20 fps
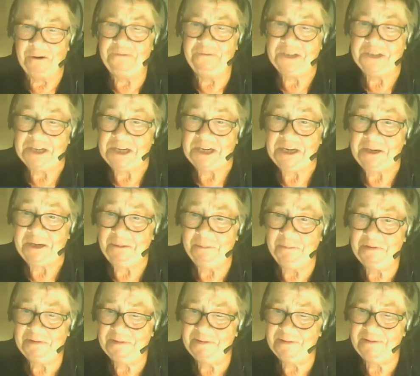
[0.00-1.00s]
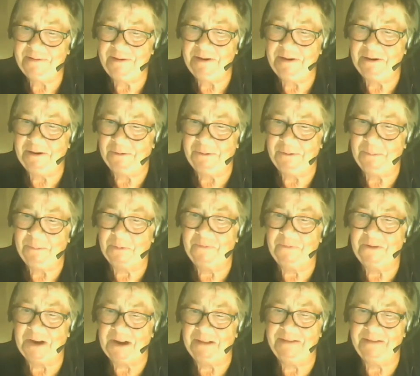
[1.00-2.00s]
teams, and
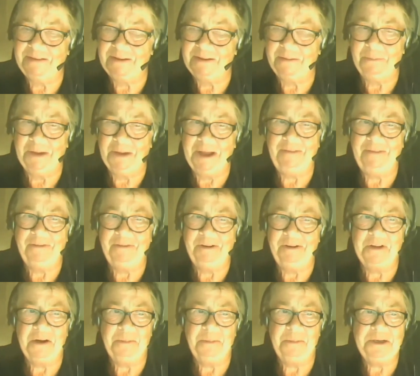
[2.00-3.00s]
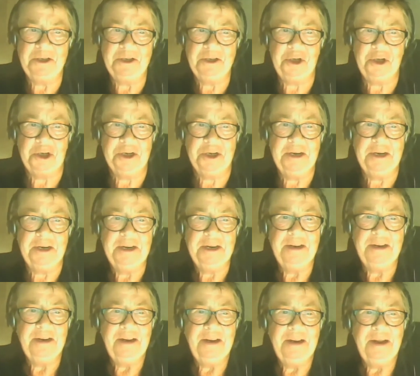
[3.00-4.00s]
provide some level of competition,
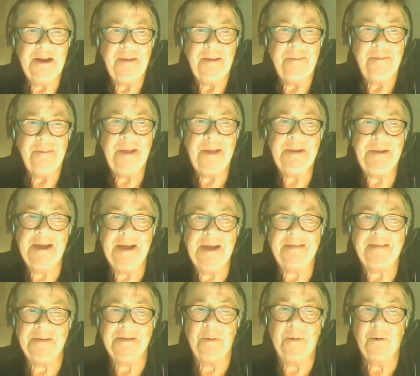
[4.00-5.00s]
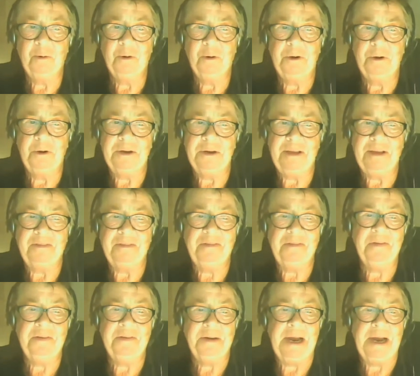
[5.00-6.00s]
maybe less important. That's
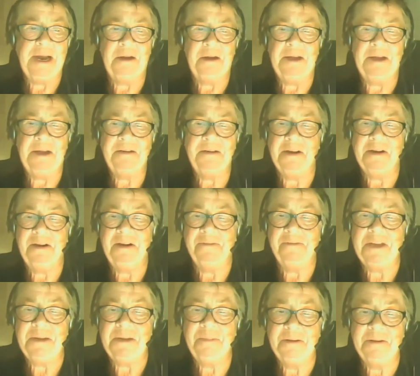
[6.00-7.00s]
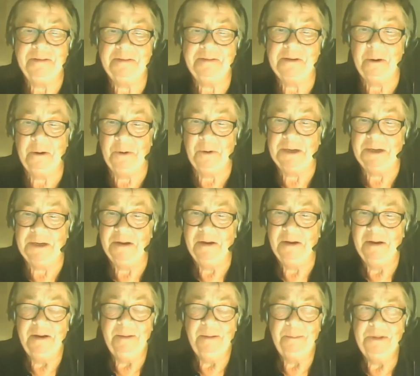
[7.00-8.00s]
just an outlet to kind of keep things
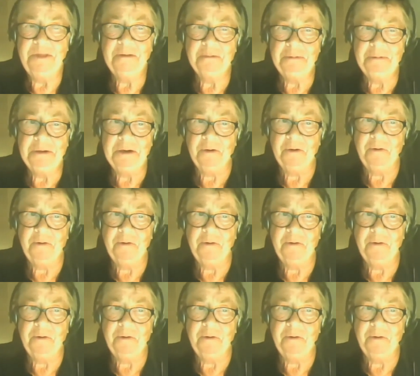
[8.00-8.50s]
going. But the